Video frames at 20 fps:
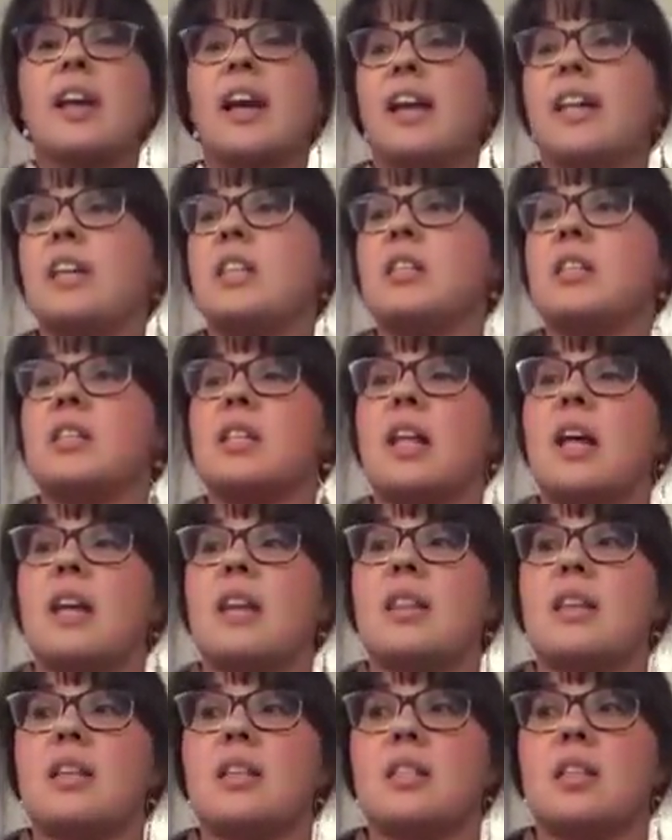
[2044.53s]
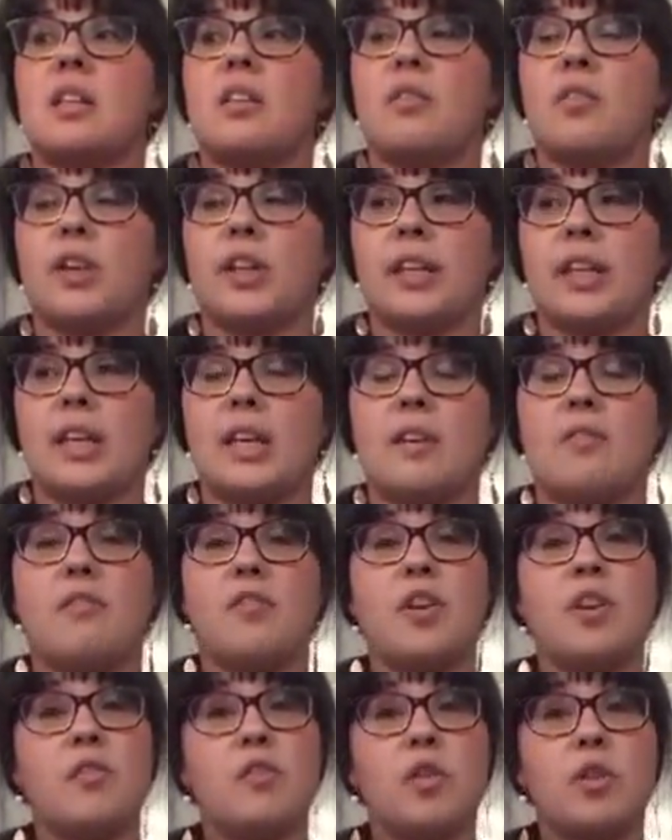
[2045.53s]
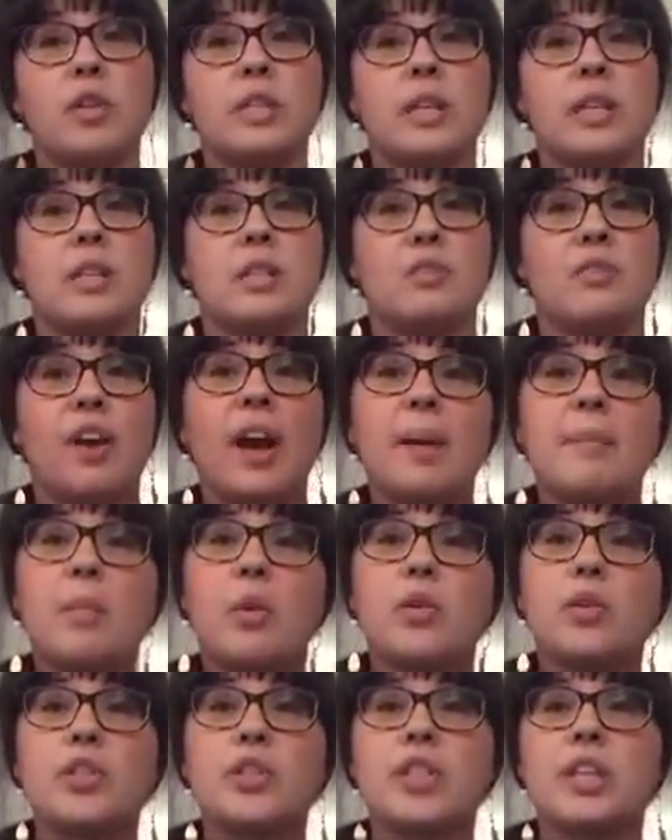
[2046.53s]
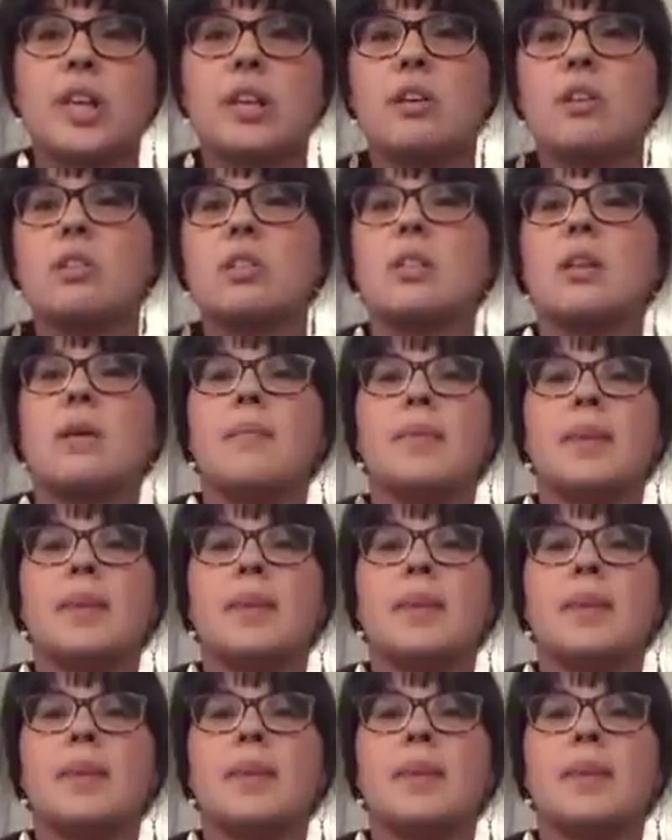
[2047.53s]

and he does a lot of things that are really reinforcing his fine motor skills